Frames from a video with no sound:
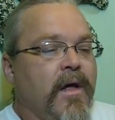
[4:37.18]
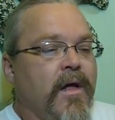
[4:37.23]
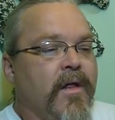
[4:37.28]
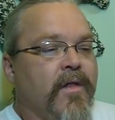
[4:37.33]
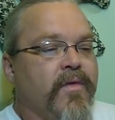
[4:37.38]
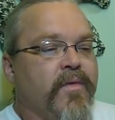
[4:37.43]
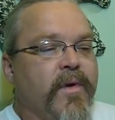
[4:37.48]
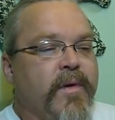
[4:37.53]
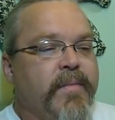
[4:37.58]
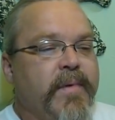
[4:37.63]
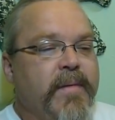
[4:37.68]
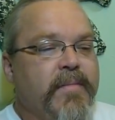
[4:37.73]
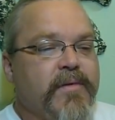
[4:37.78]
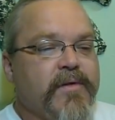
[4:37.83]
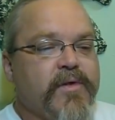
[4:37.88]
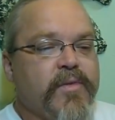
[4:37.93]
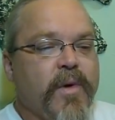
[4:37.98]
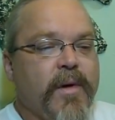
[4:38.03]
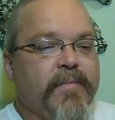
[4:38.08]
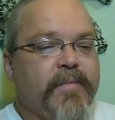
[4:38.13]
Three people
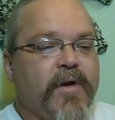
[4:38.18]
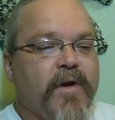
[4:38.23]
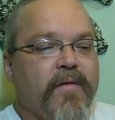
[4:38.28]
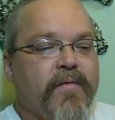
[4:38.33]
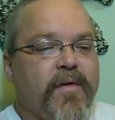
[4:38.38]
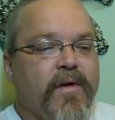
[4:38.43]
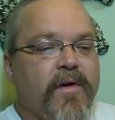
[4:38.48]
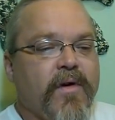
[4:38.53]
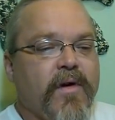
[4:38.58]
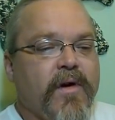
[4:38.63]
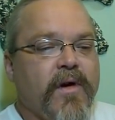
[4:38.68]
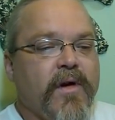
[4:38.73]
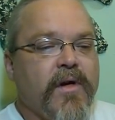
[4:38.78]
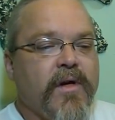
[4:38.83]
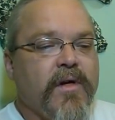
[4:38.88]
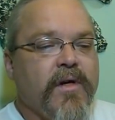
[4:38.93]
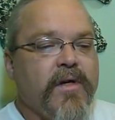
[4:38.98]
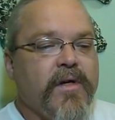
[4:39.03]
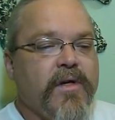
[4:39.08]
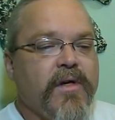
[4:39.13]
swept over
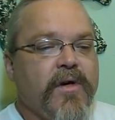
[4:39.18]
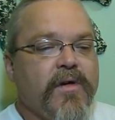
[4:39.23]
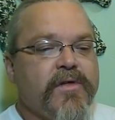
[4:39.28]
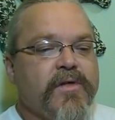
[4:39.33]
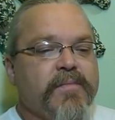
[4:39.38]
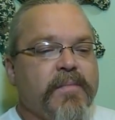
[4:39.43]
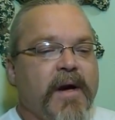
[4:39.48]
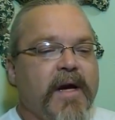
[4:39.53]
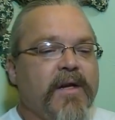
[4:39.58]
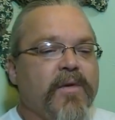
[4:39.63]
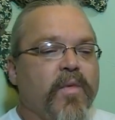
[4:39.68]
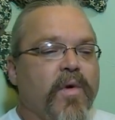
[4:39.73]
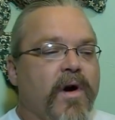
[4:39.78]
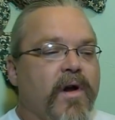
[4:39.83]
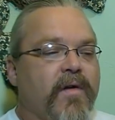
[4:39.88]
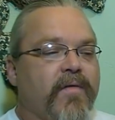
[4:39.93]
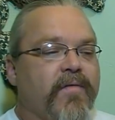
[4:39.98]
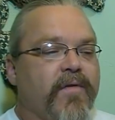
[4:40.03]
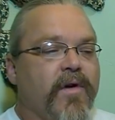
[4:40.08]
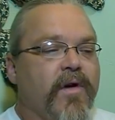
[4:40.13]
Yosemite
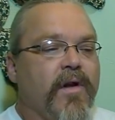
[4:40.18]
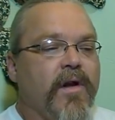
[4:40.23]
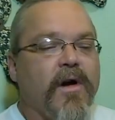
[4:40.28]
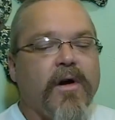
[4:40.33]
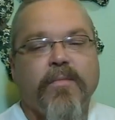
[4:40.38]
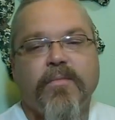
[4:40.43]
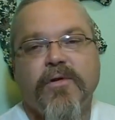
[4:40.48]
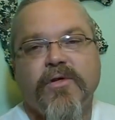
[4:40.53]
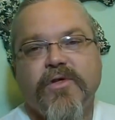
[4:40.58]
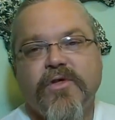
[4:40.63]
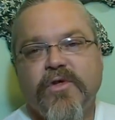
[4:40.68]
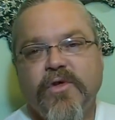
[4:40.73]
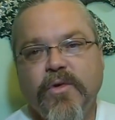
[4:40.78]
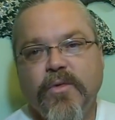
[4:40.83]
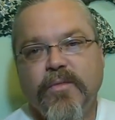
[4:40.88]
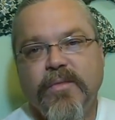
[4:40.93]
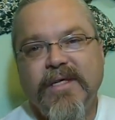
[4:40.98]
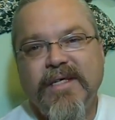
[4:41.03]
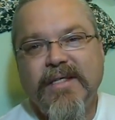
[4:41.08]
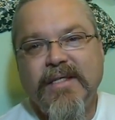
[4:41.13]
Waterfall are
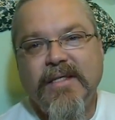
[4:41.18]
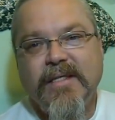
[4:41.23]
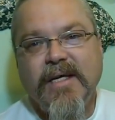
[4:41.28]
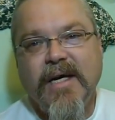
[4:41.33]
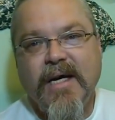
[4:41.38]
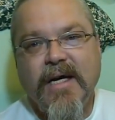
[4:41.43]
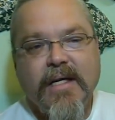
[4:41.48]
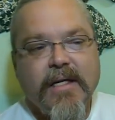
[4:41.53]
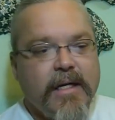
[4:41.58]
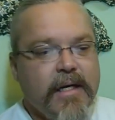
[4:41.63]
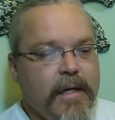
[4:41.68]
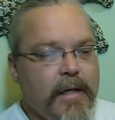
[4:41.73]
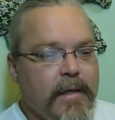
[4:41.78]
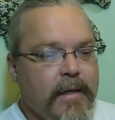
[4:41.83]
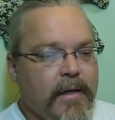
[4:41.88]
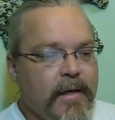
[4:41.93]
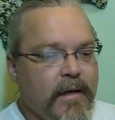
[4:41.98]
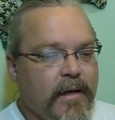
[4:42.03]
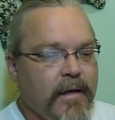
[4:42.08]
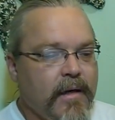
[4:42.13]
presumed dead.
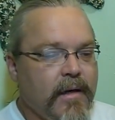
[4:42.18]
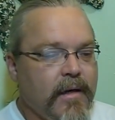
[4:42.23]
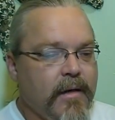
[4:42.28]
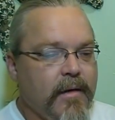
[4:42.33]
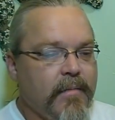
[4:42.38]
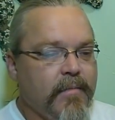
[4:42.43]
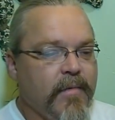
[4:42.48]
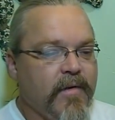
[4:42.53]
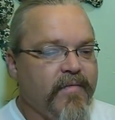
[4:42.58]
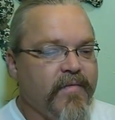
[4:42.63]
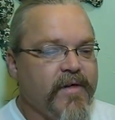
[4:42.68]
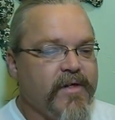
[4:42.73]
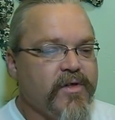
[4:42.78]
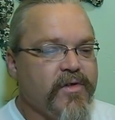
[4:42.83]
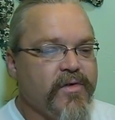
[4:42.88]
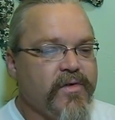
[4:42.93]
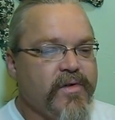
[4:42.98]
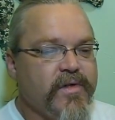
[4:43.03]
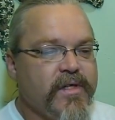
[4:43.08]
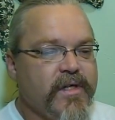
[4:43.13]
Um,
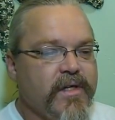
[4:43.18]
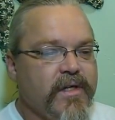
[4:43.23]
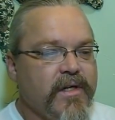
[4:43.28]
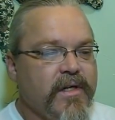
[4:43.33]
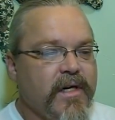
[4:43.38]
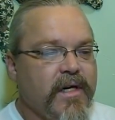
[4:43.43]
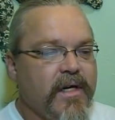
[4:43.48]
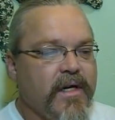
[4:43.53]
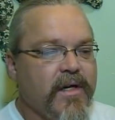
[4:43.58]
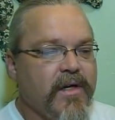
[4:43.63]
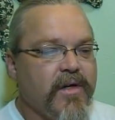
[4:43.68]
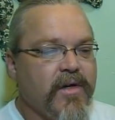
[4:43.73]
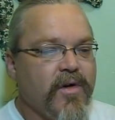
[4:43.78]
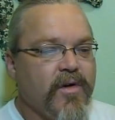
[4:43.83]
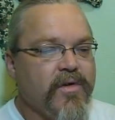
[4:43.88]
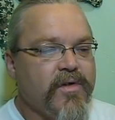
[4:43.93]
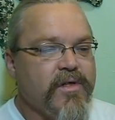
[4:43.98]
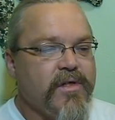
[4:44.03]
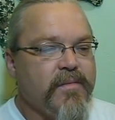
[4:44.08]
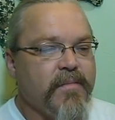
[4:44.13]
officials in uh,
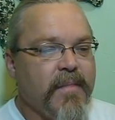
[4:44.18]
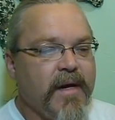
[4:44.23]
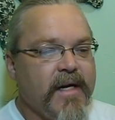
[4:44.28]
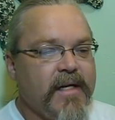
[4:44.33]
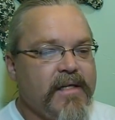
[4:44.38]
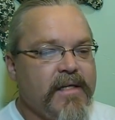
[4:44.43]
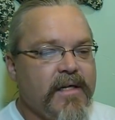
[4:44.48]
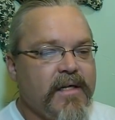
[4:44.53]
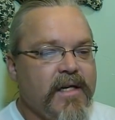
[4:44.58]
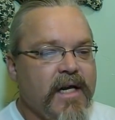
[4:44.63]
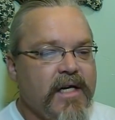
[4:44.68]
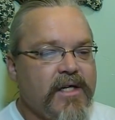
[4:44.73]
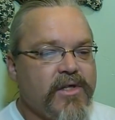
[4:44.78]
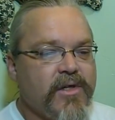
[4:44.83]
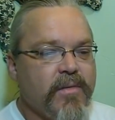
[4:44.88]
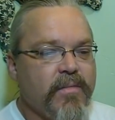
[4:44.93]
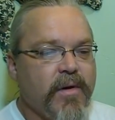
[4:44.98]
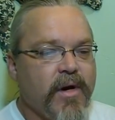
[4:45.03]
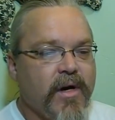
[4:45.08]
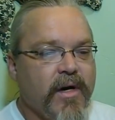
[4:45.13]
Yosemite
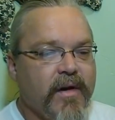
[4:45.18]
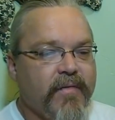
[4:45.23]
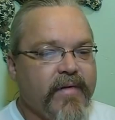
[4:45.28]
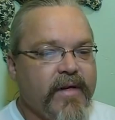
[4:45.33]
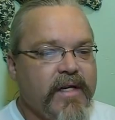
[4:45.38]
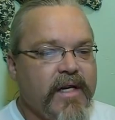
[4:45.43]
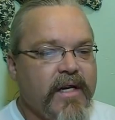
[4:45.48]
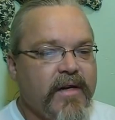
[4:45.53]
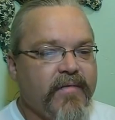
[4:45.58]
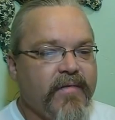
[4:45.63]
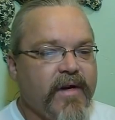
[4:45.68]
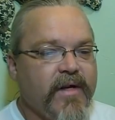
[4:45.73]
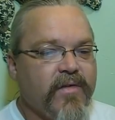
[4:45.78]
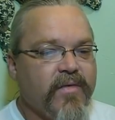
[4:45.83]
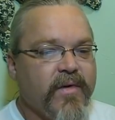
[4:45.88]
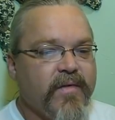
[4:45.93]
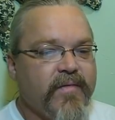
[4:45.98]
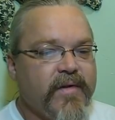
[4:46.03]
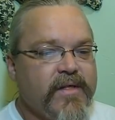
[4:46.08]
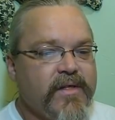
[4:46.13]
National Park have identified
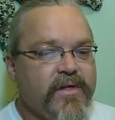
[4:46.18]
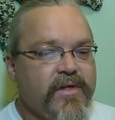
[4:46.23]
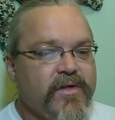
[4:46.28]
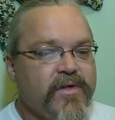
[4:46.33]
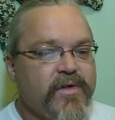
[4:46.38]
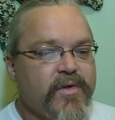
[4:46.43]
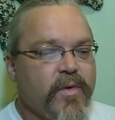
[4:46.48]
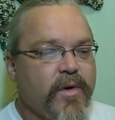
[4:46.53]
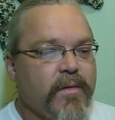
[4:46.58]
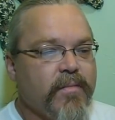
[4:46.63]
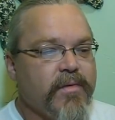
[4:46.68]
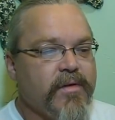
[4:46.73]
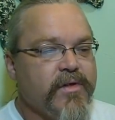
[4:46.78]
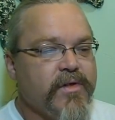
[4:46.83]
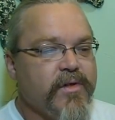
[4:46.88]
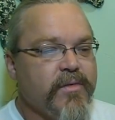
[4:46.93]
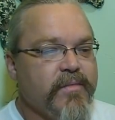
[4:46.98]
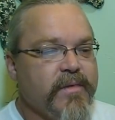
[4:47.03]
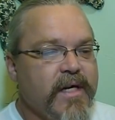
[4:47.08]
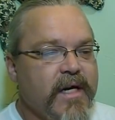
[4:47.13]
three visitors who are
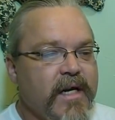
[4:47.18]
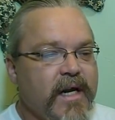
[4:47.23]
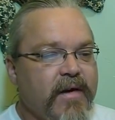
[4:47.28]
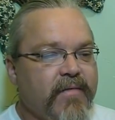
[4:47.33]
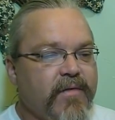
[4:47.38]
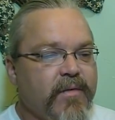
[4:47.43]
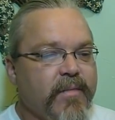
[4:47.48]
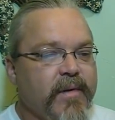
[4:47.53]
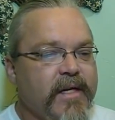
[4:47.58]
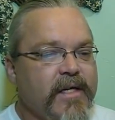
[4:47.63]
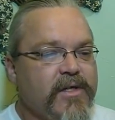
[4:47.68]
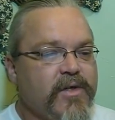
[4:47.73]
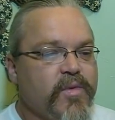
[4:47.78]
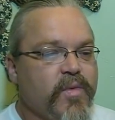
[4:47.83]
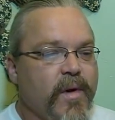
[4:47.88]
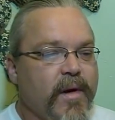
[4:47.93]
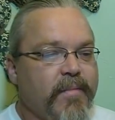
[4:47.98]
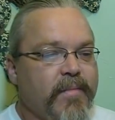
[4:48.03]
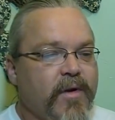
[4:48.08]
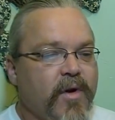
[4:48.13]
presumed dead after being
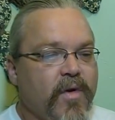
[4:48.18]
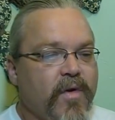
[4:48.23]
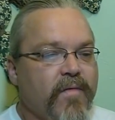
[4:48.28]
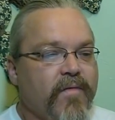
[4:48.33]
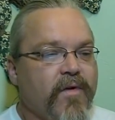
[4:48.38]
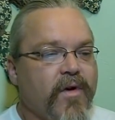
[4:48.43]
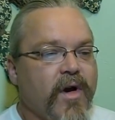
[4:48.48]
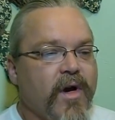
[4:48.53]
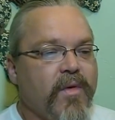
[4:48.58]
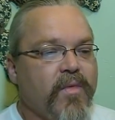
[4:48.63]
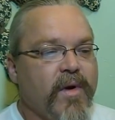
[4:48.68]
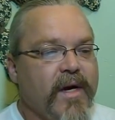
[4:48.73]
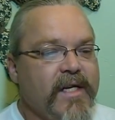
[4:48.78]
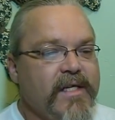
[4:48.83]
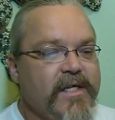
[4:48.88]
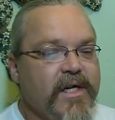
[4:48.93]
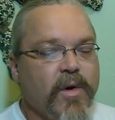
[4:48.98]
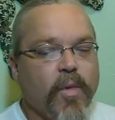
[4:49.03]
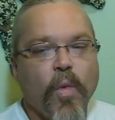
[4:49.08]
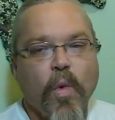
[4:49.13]
swept over a
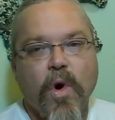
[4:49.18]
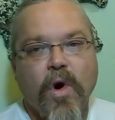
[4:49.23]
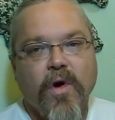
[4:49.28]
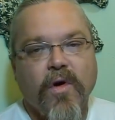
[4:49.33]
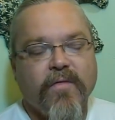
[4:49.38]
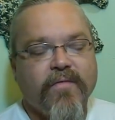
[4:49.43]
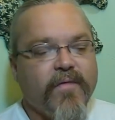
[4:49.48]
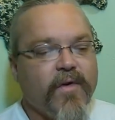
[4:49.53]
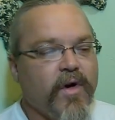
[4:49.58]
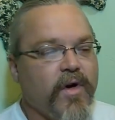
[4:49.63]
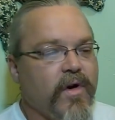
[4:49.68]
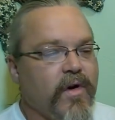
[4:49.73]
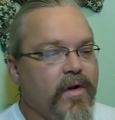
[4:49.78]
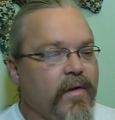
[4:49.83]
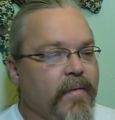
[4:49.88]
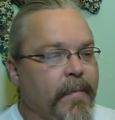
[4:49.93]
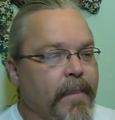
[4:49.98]
raging waterfall.